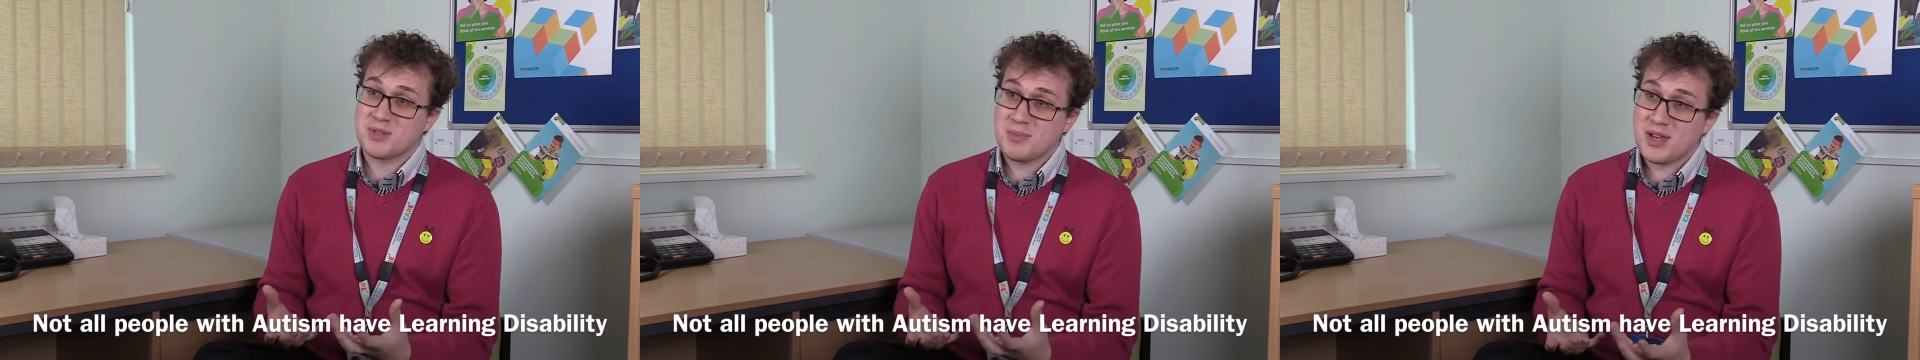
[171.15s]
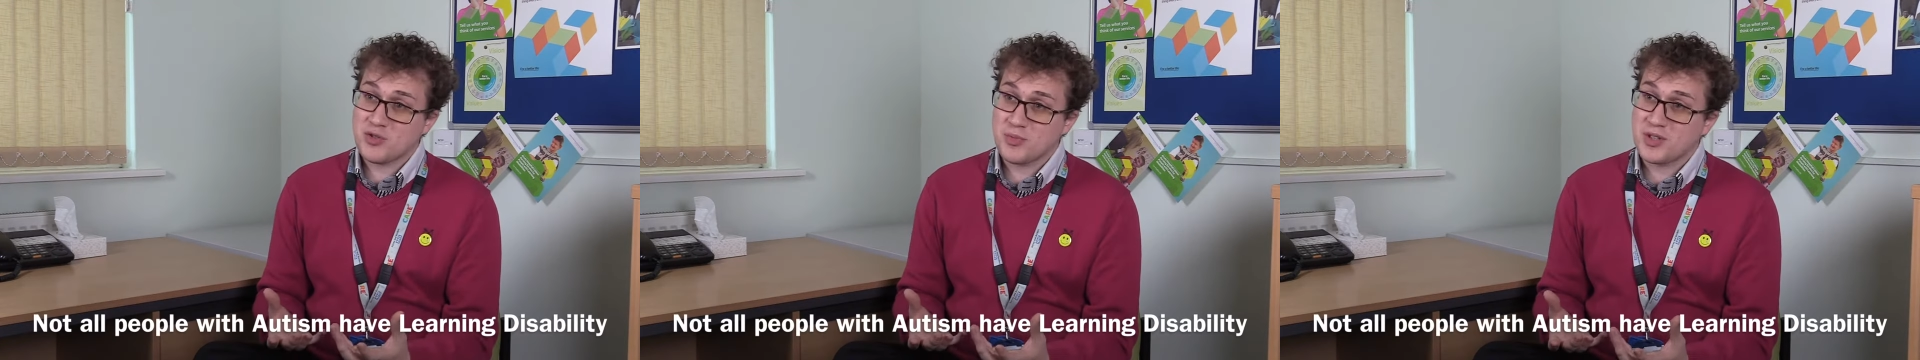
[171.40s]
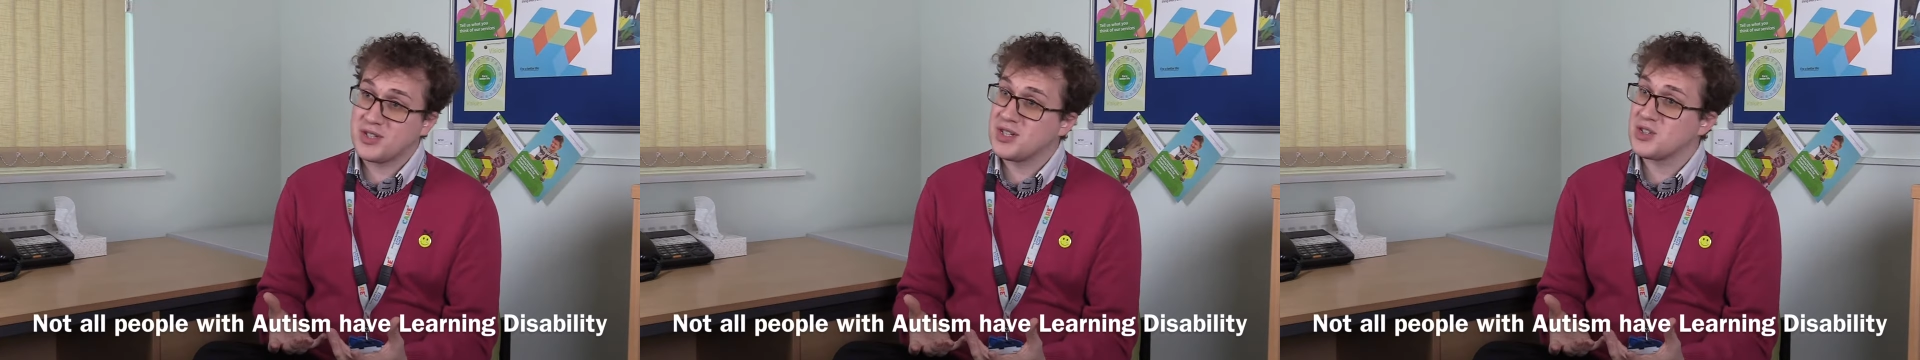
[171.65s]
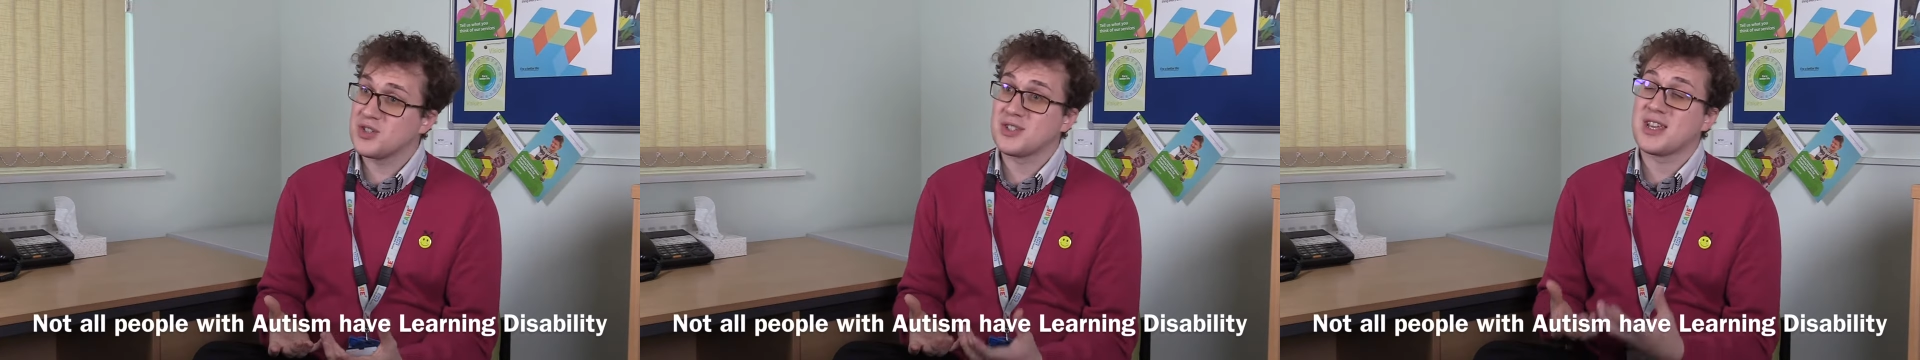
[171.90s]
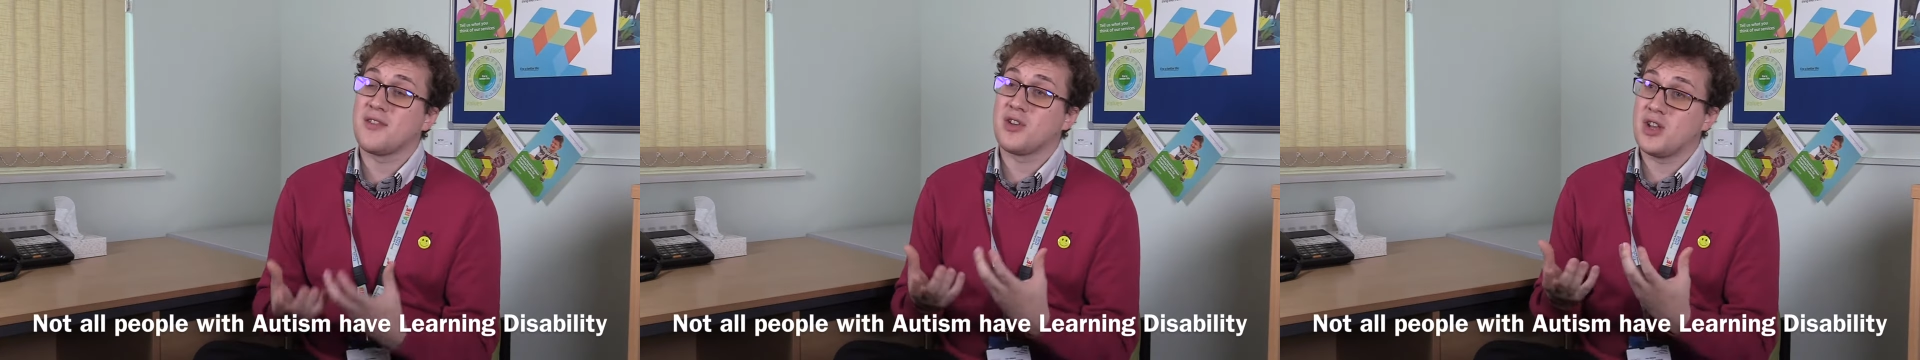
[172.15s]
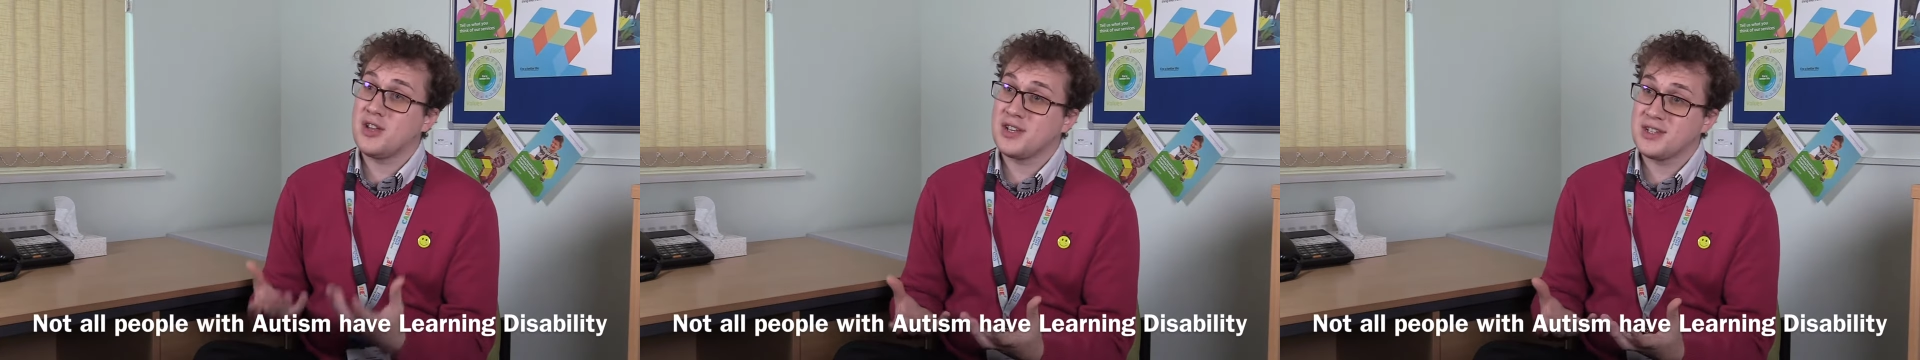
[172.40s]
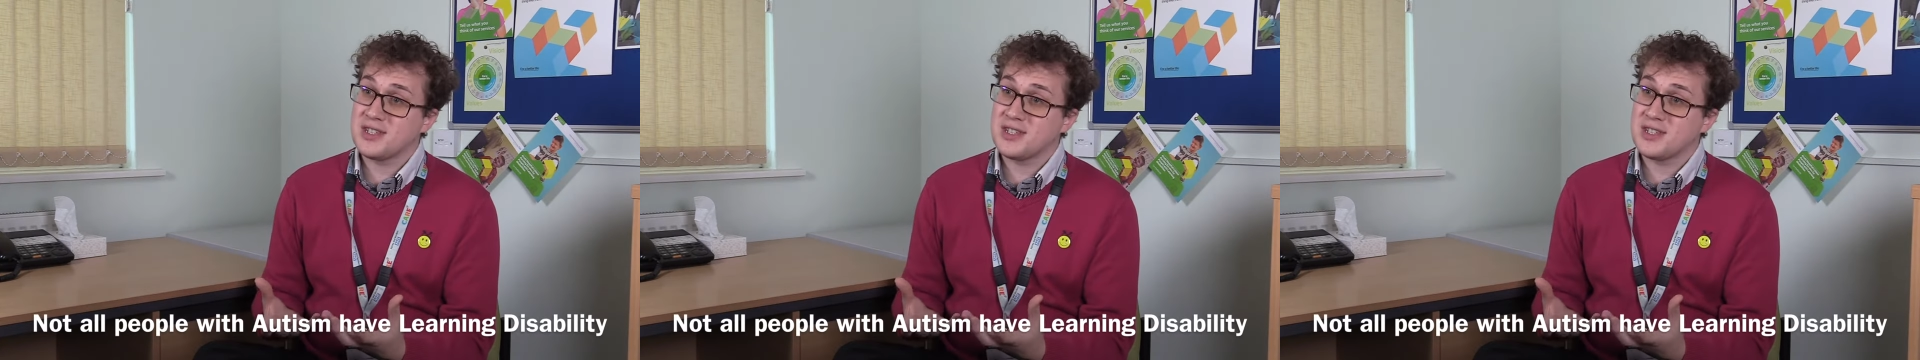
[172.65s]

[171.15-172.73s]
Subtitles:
spectrum conditions have a learning